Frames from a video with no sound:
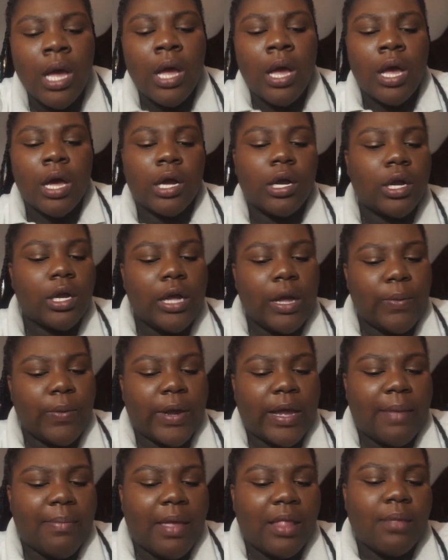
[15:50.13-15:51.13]
Girl, I work
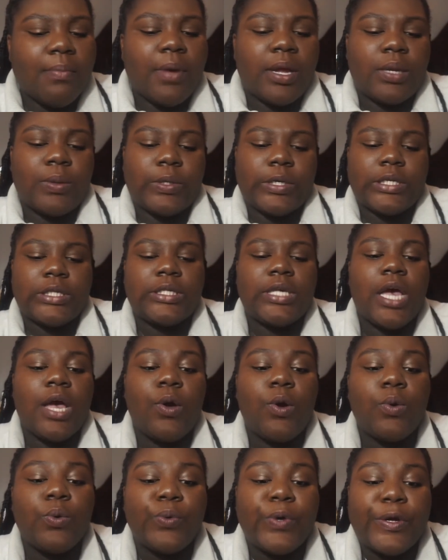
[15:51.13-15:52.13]
at Bath & Body Works.
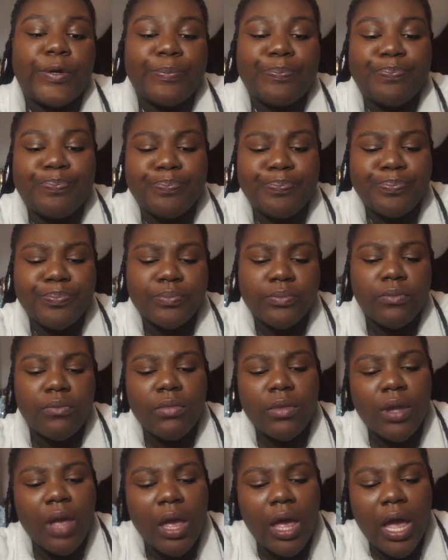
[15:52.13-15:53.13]
Well,
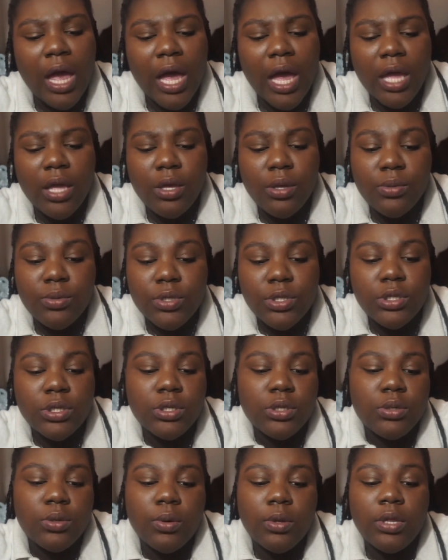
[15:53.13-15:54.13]
I used
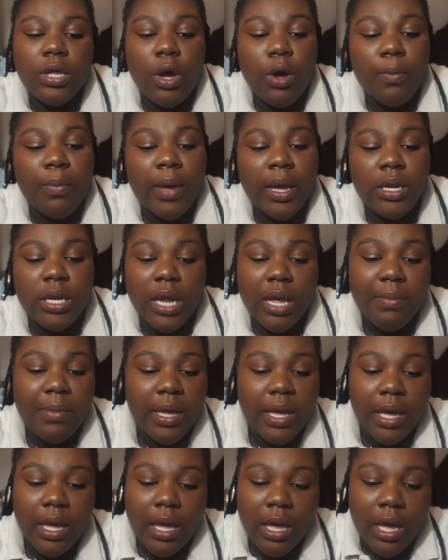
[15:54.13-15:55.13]
to with the whole
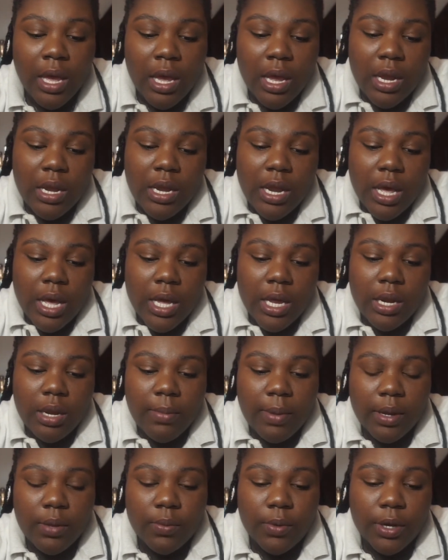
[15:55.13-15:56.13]
pandemic. Not
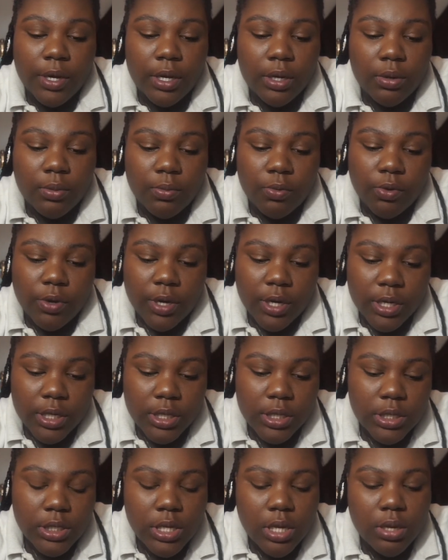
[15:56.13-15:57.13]
anybody working no more.
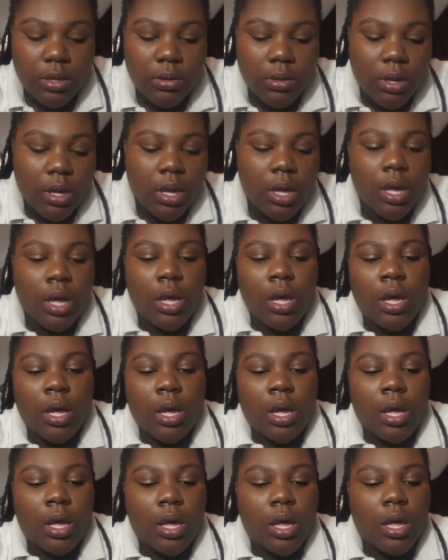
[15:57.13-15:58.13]
So,
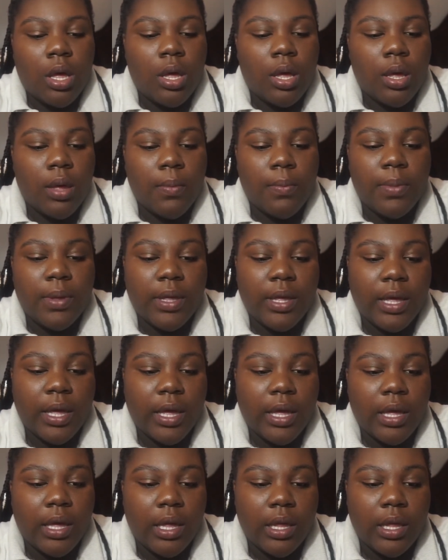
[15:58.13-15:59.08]
but yeah.